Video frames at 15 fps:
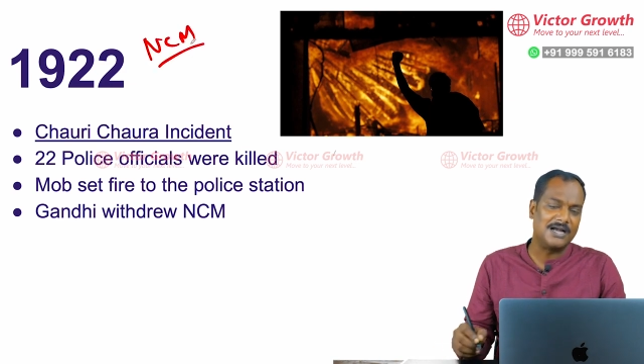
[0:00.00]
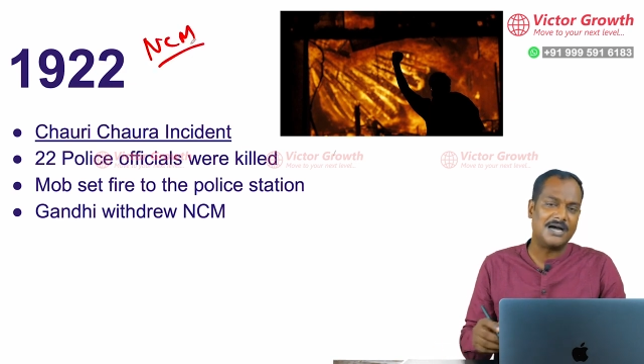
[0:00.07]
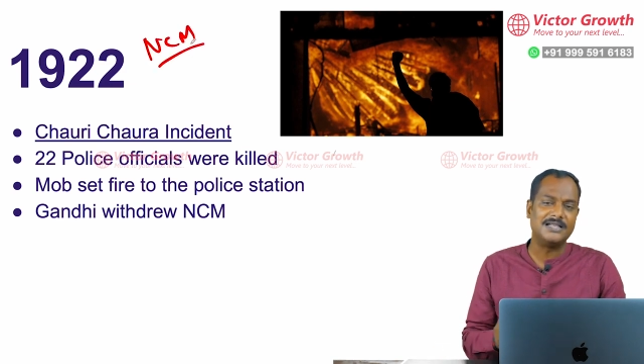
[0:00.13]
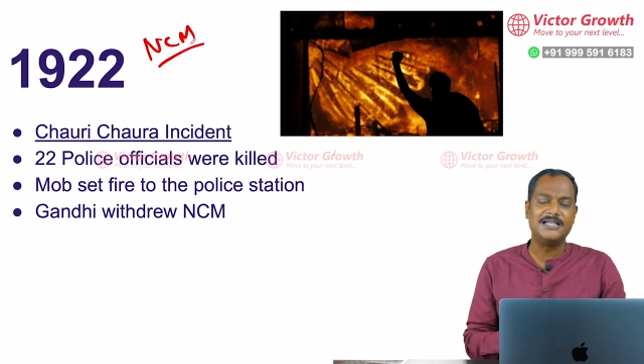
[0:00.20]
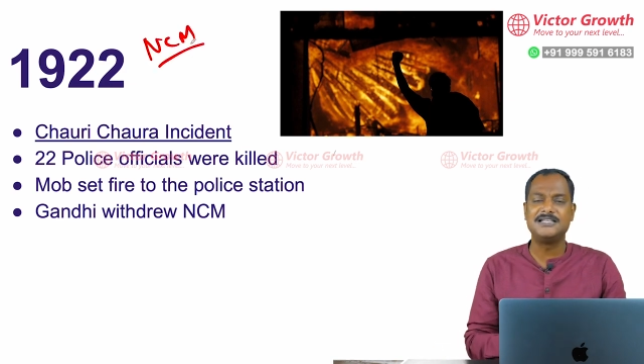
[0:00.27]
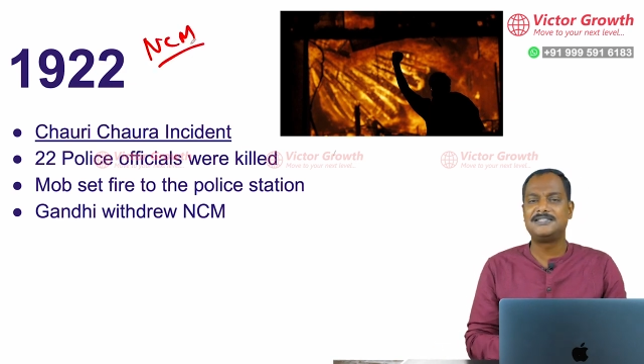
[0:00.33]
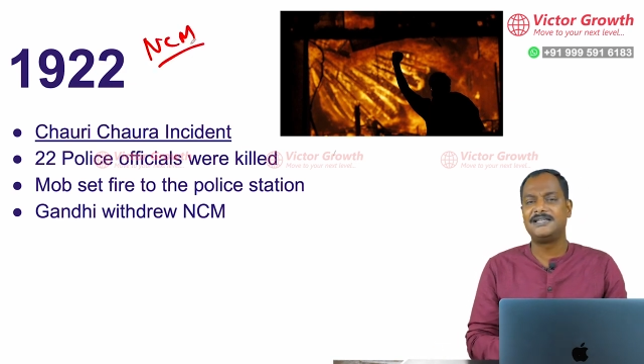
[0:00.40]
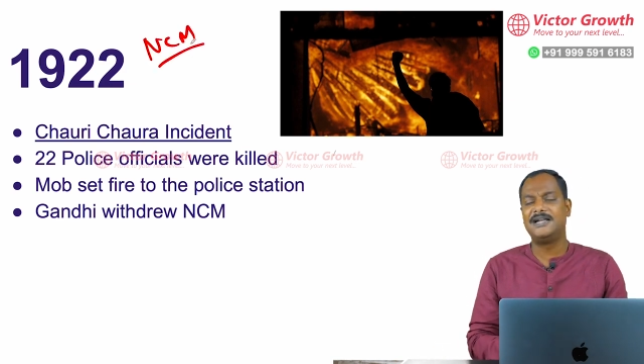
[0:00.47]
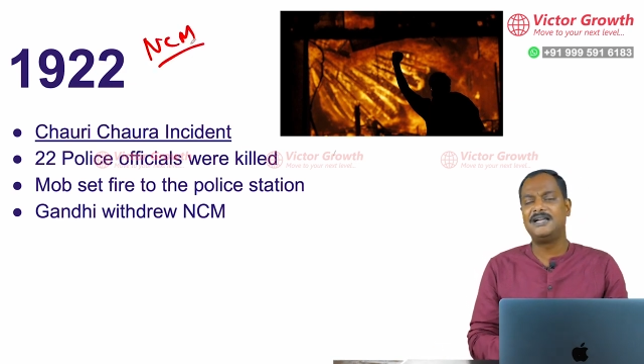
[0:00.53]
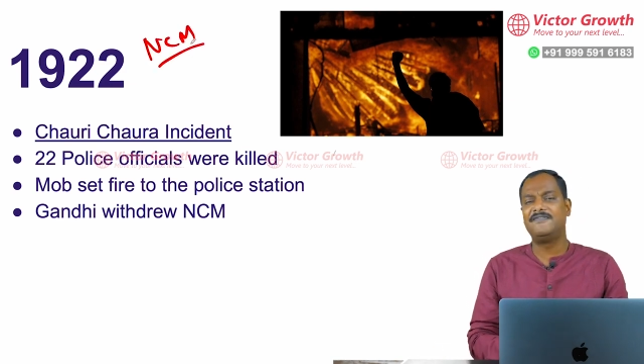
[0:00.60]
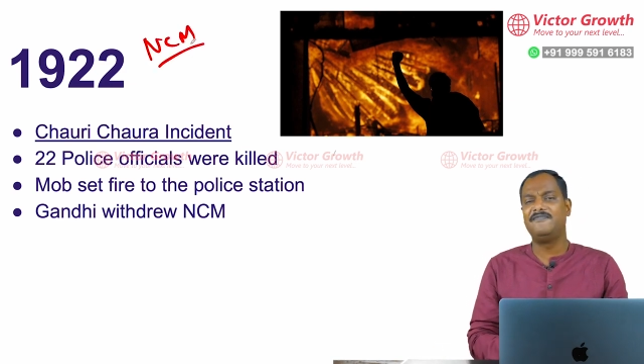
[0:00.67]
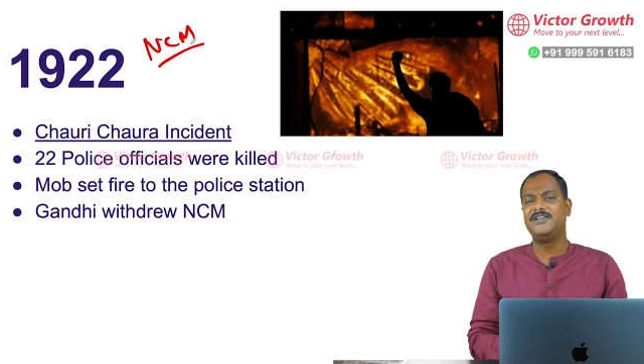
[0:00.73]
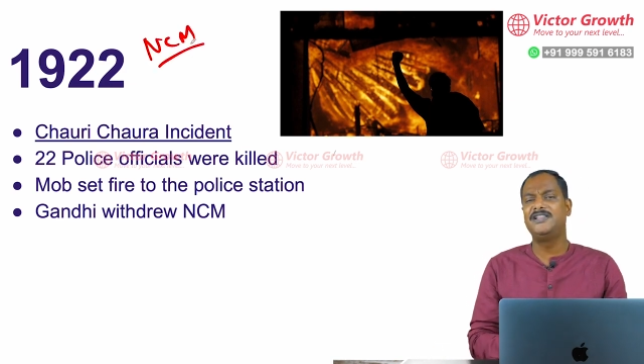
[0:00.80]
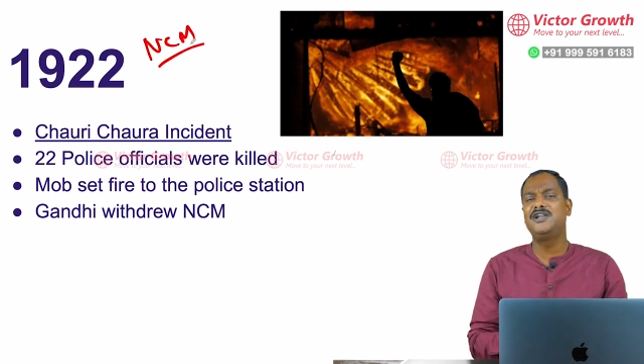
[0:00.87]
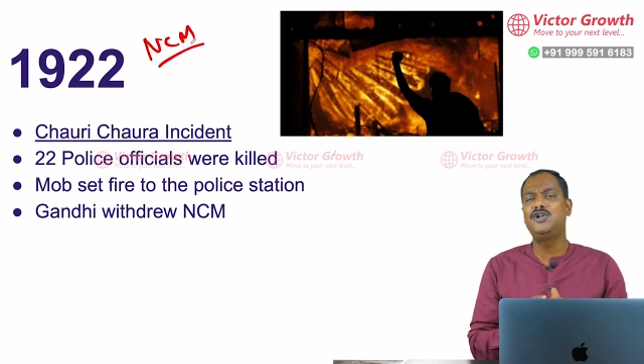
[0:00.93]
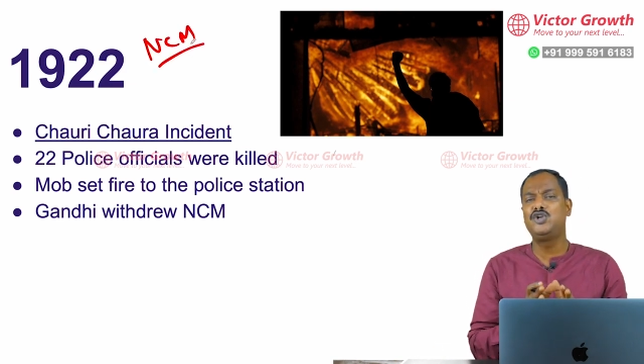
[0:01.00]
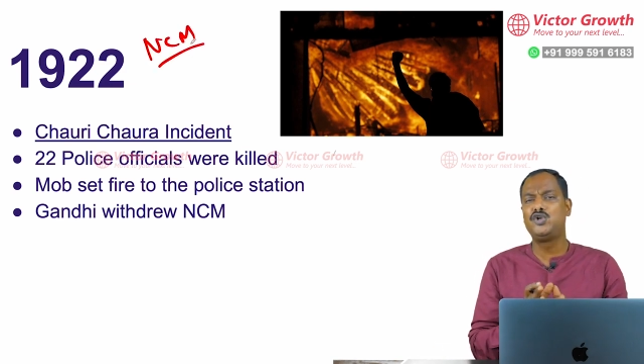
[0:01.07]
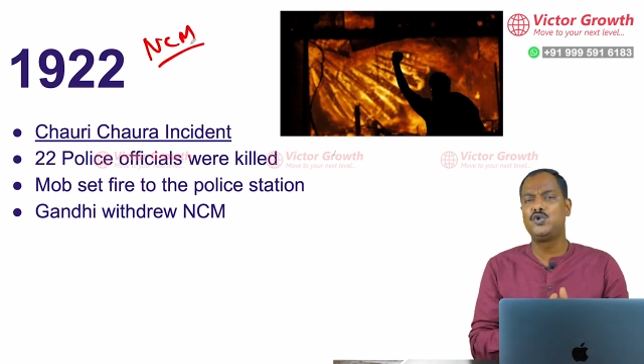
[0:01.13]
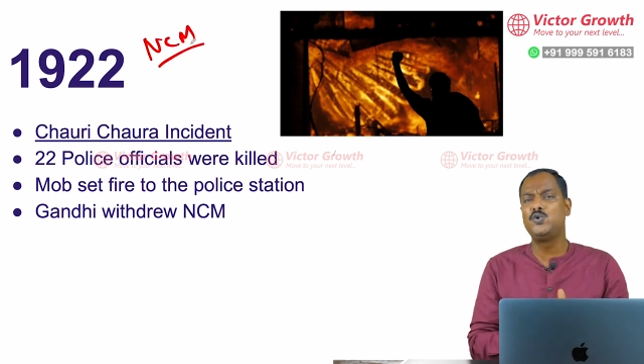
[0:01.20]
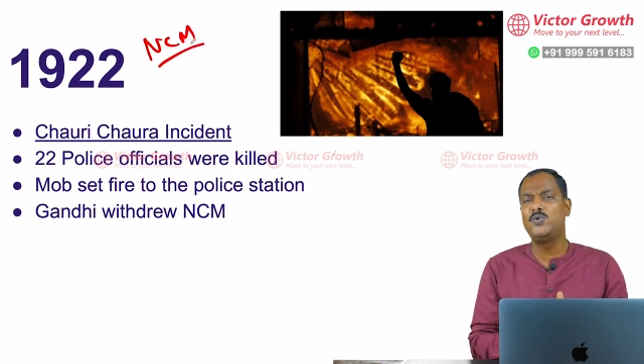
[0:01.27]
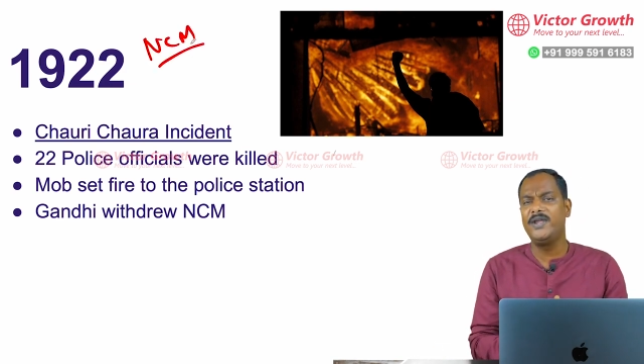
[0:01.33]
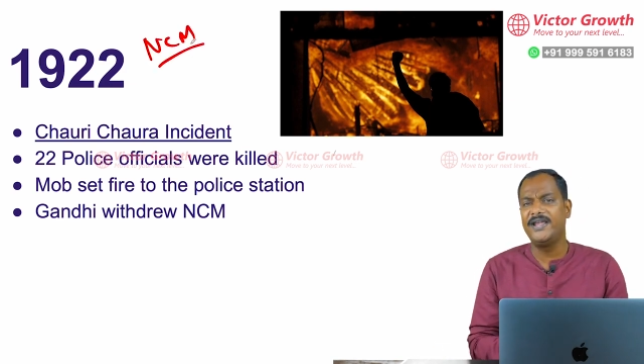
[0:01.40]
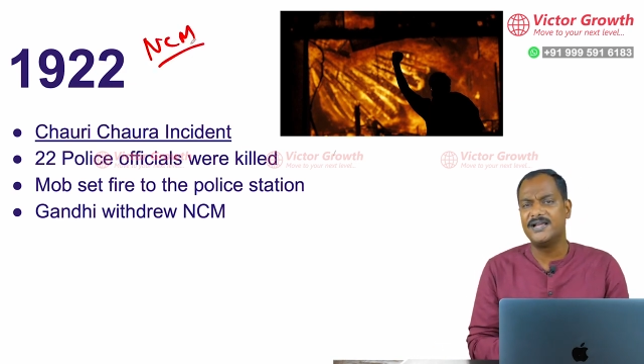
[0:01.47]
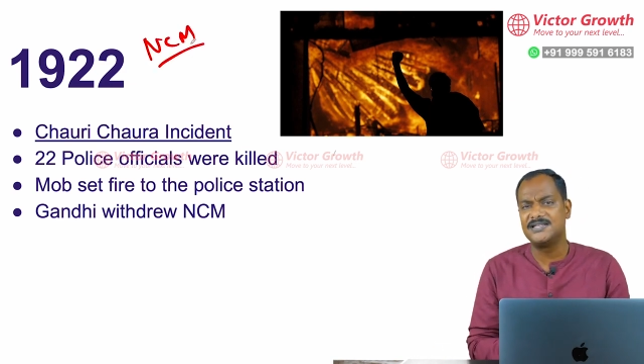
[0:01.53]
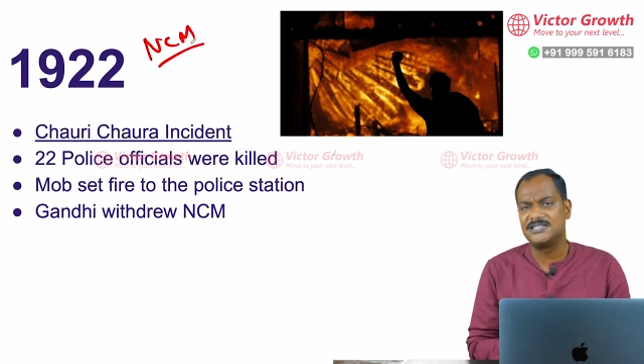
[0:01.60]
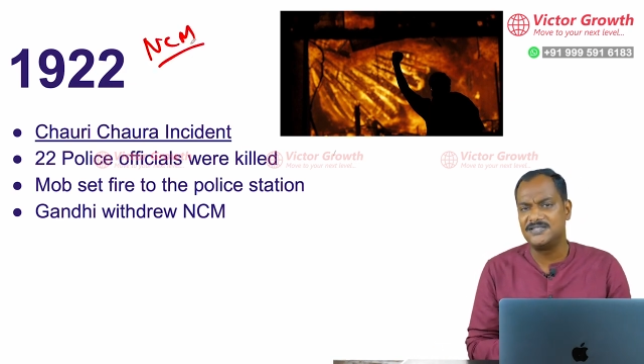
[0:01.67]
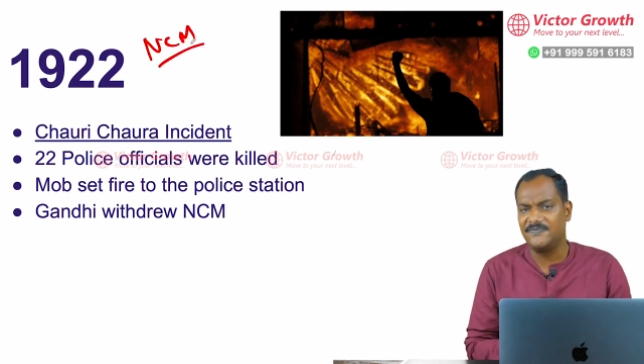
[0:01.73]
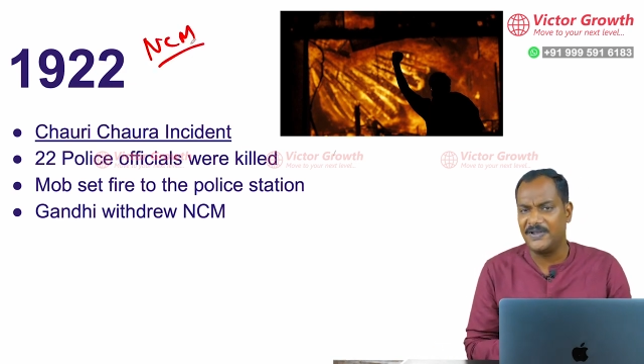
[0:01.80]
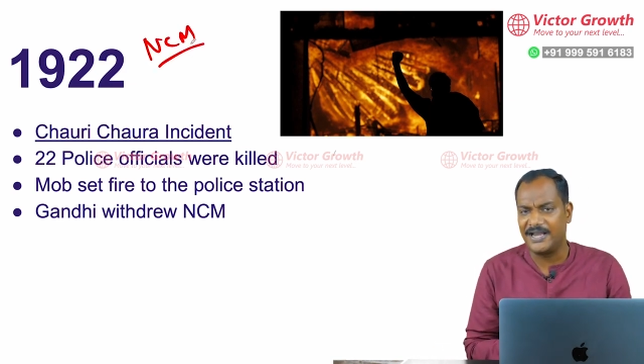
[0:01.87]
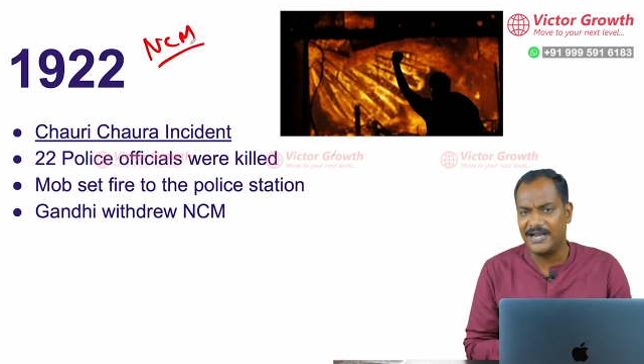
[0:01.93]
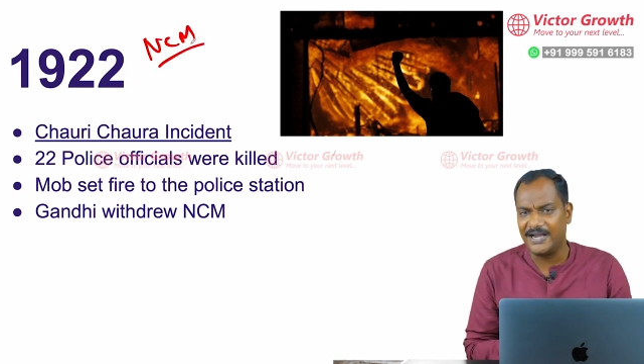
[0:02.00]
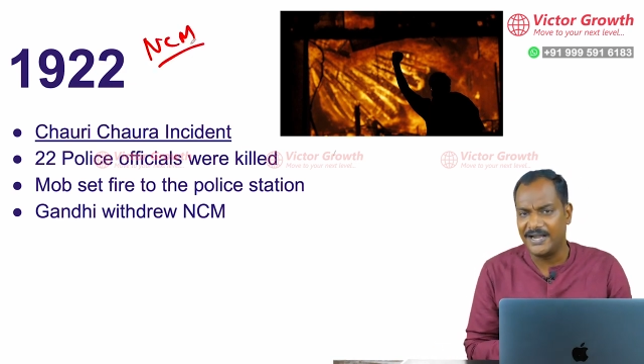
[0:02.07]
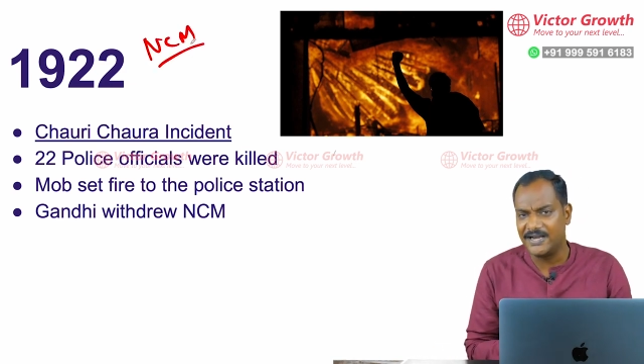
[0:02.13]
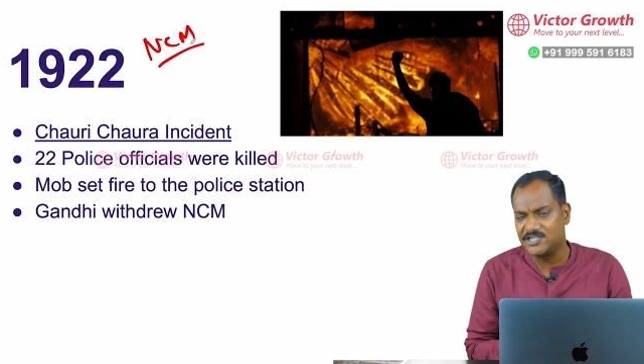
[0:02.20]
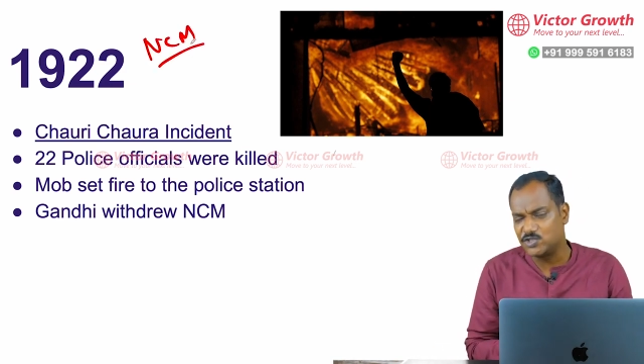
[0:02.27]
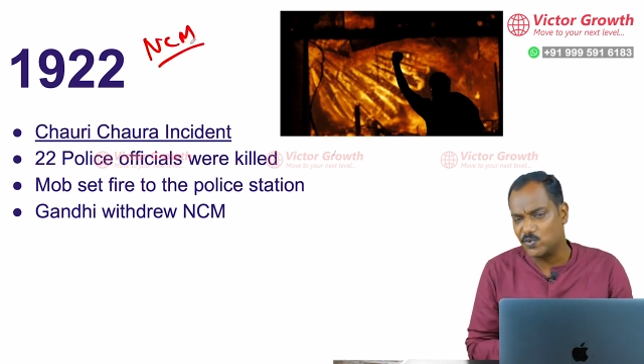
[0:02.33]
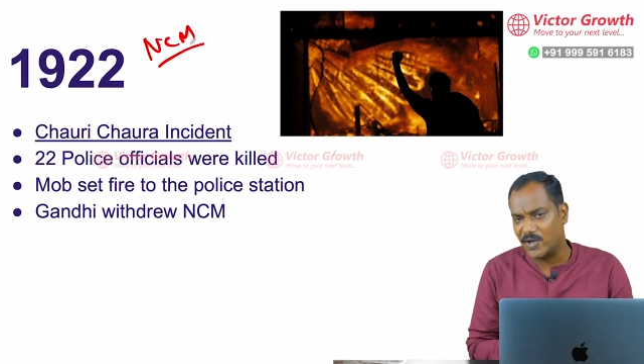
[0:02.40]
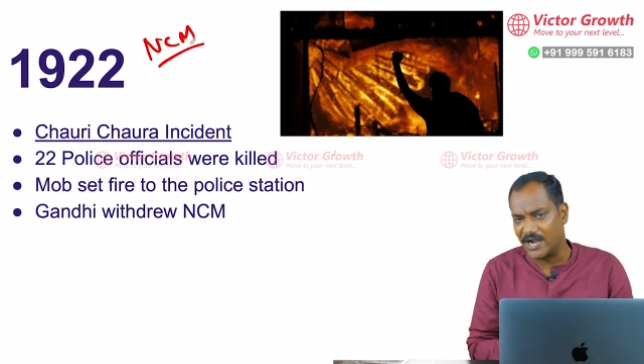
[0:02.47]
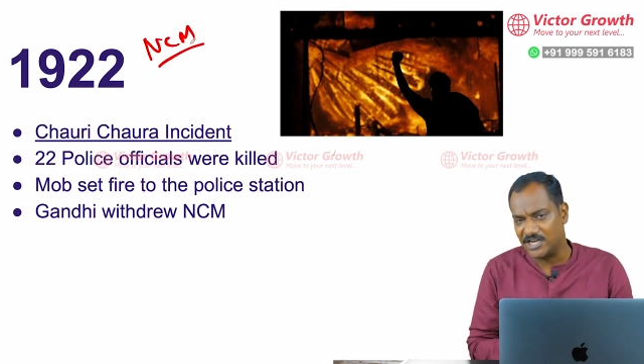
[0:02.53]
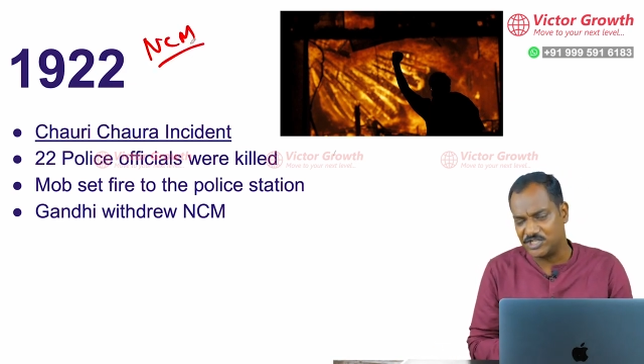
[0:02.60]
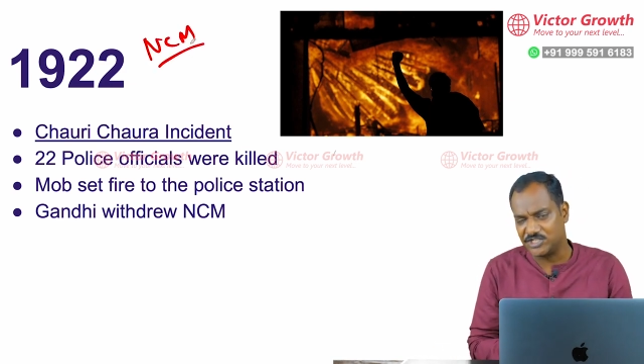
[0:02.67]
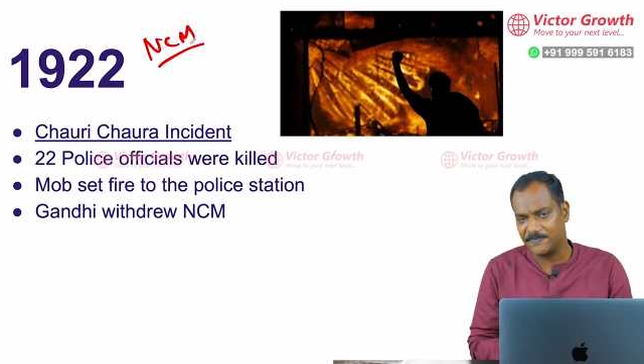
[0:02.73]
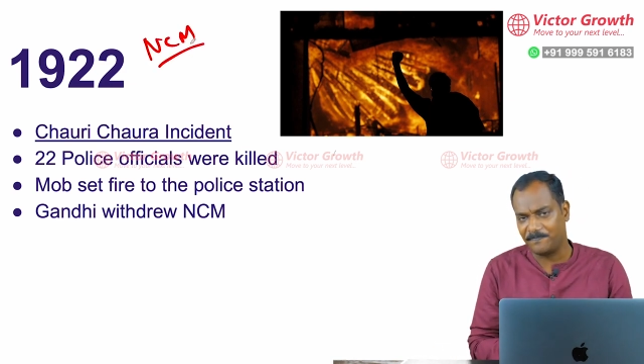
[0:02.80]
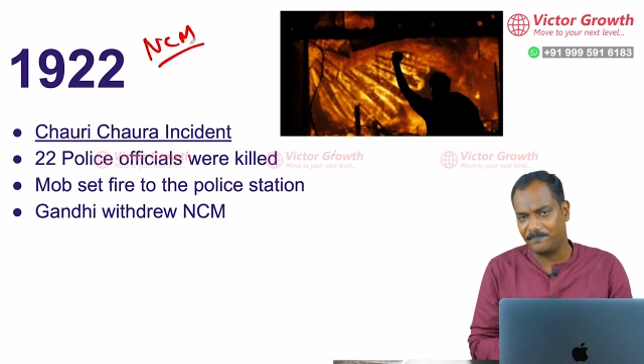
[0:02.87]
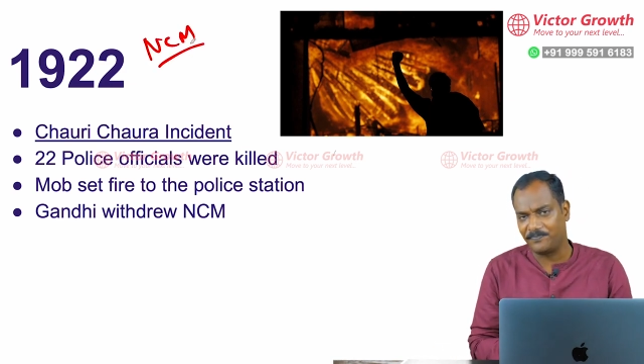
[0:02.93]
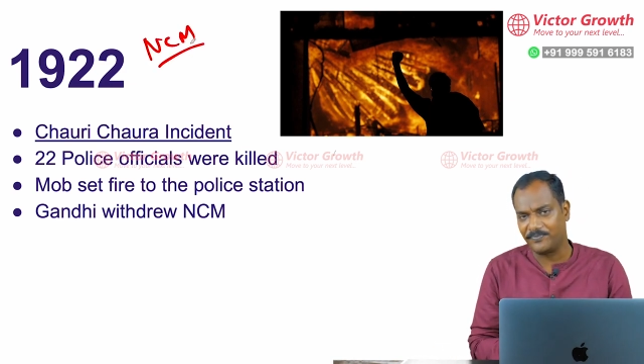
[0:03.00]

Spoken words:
Gandhi said within 2 years we can get Swaraj.